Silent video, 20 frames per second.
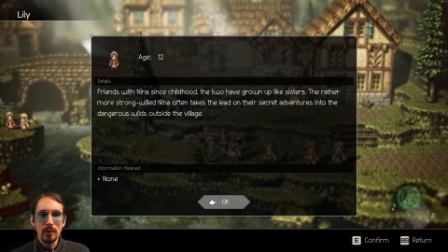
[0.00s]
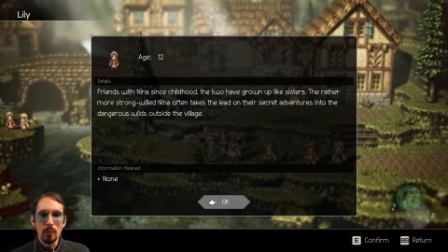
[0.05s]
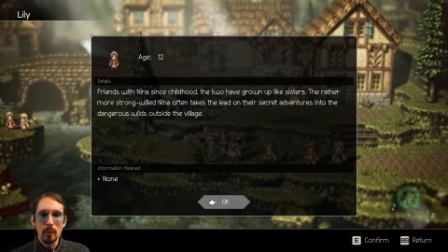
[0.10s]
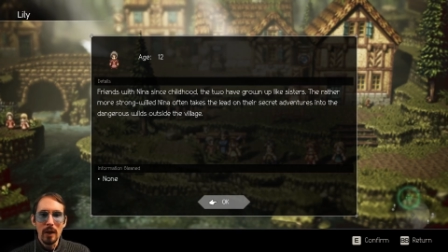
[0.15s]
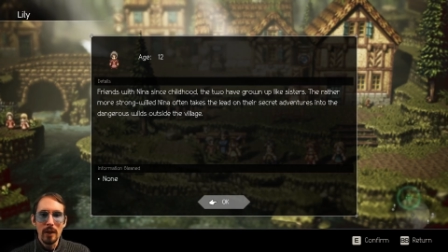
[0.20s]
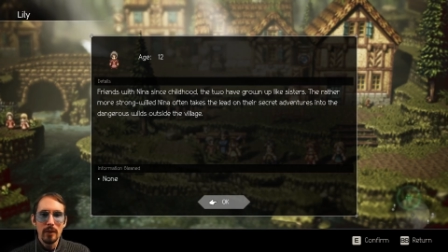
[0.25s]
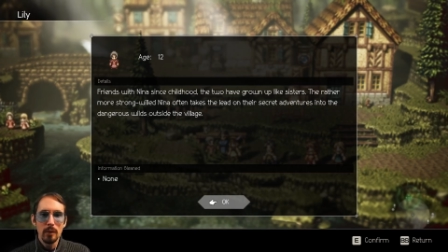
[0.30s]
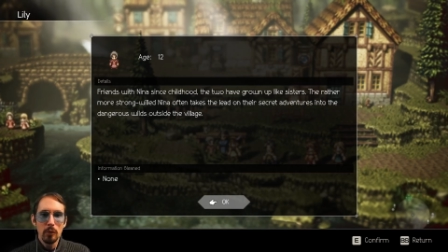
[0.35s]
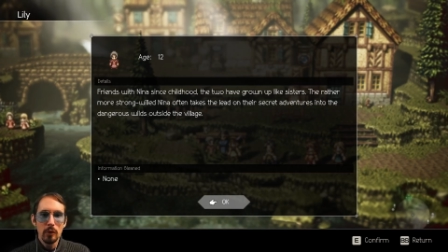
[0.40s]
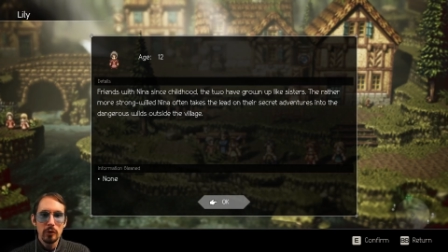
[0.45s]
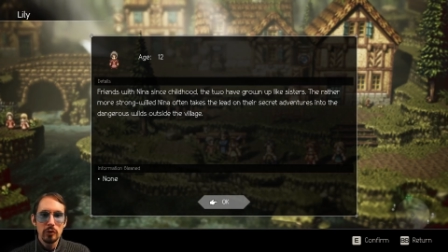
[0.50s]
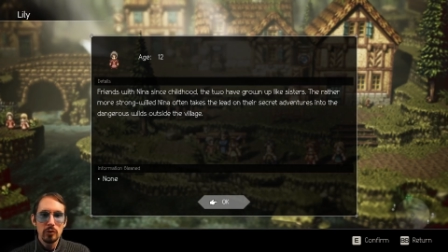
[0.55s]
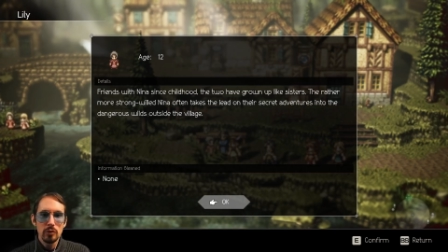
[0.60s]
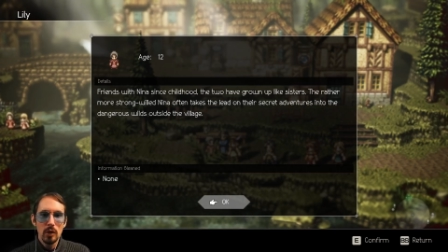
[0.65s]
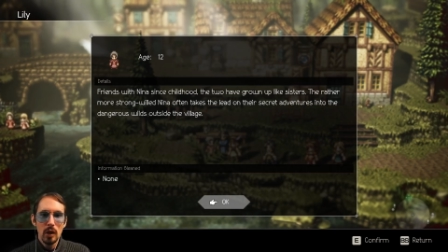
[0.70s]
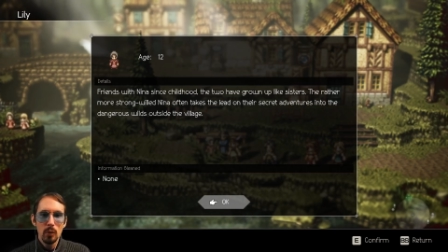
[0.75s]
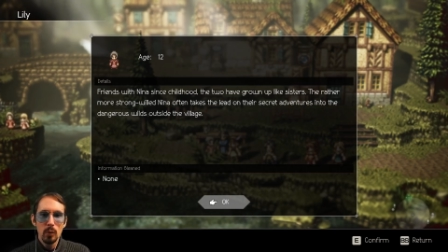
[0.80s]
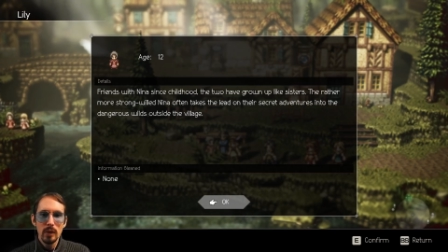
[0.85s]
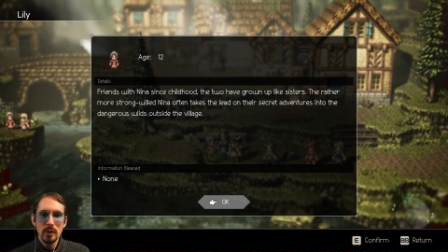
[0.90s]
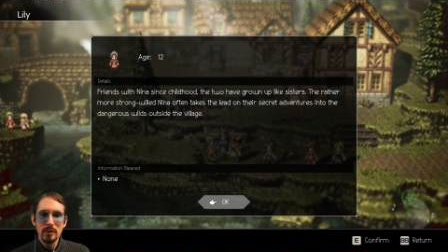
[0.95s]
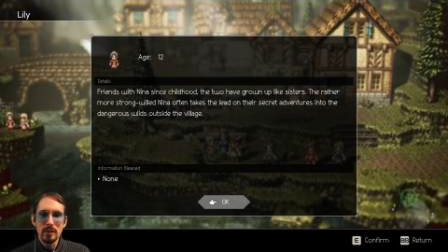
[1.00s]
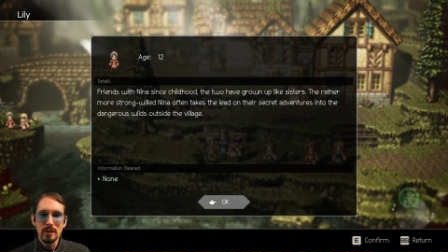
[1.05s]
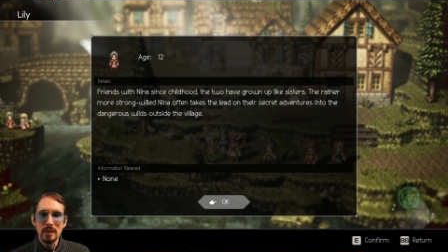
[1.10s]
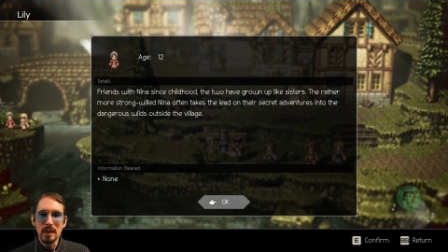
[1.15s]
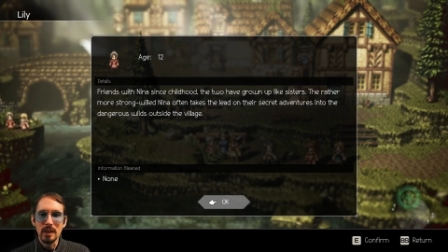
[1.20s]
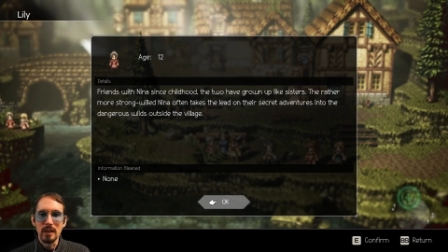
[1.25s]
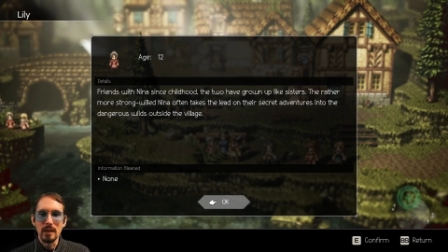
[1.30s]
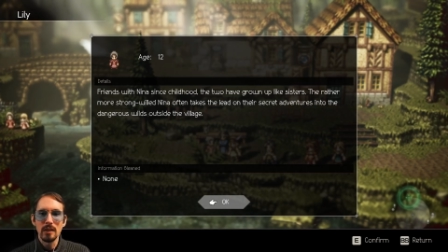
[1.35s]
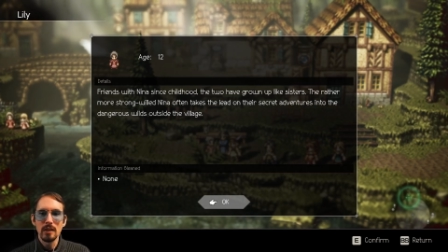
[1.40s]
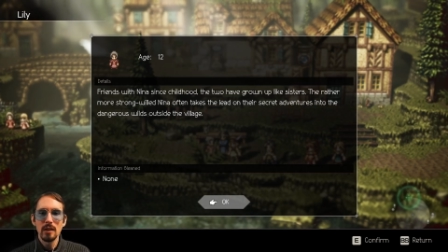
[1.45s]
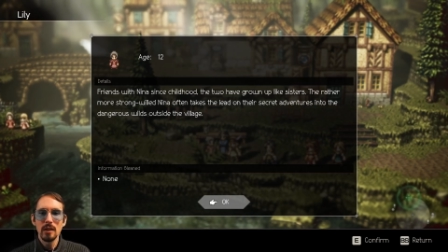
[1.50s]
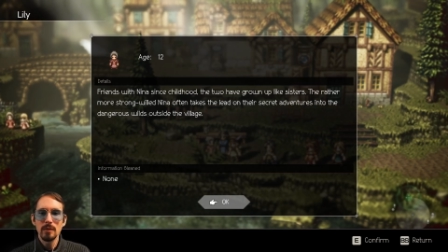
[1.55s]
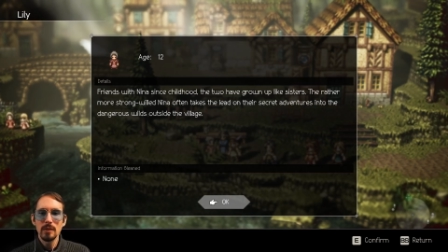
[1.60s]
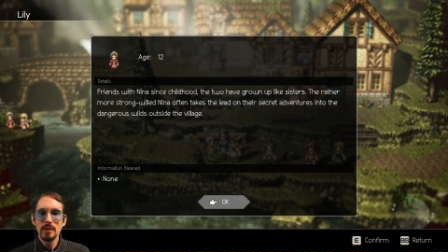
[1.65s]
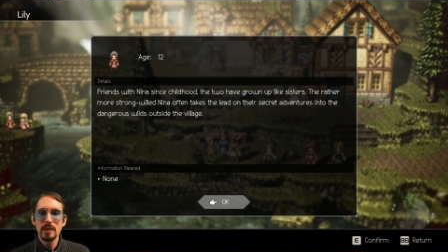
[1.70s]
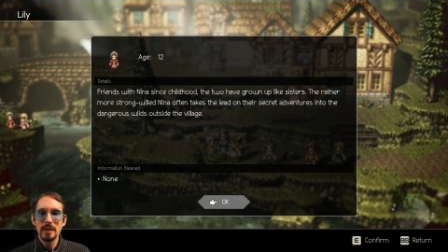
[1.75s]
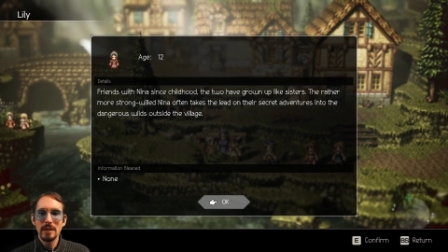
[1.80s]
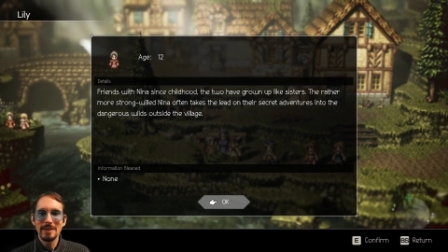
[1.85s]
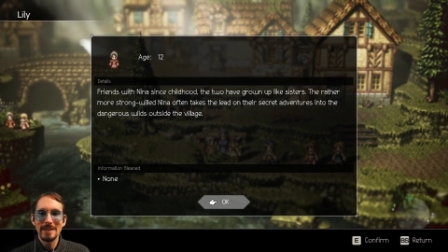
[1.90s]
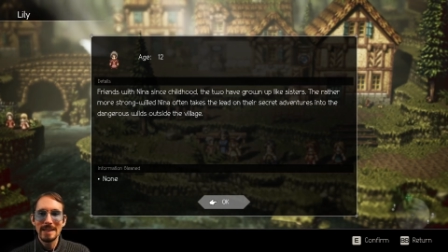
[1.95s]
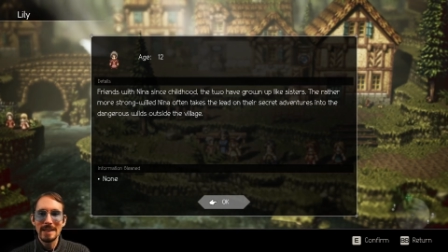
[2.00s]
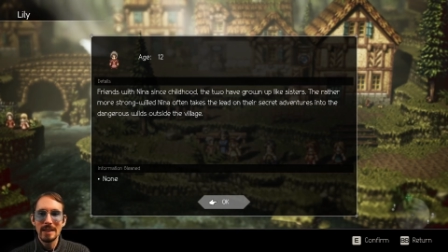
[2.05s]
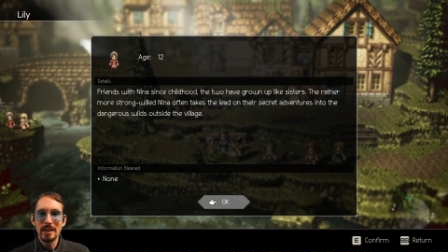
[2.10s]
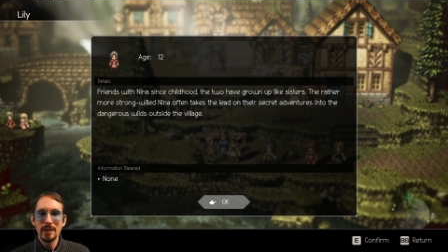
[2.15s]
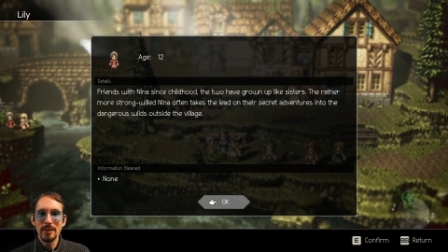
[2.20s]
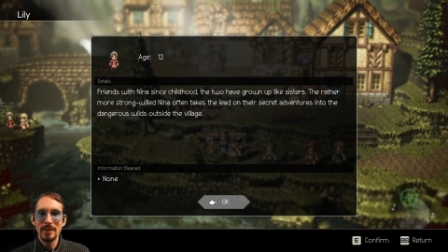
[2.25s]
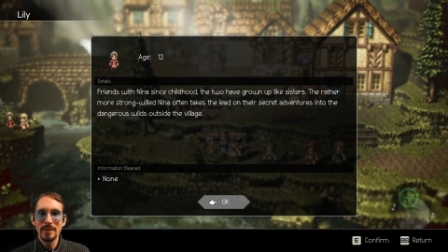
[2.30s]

The rather more strong-willed Nina often takes the lead